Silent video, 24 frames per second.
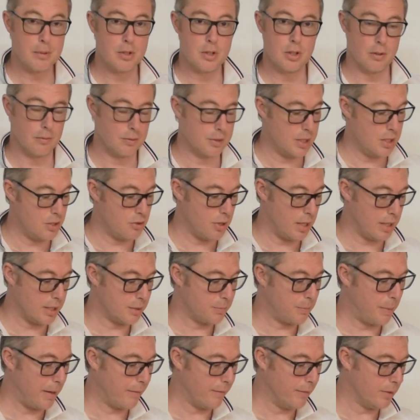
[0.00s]
which is obviously
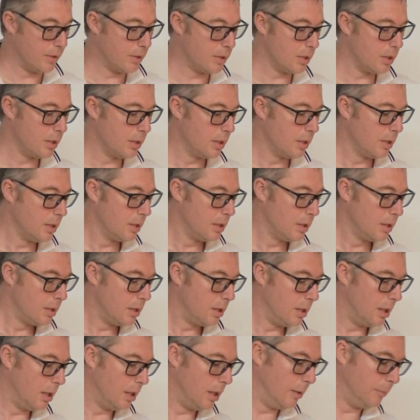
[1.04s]
transparent,
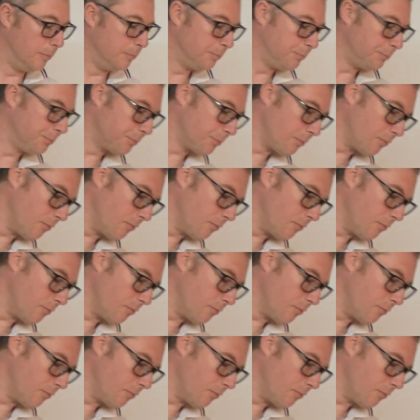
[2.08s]
and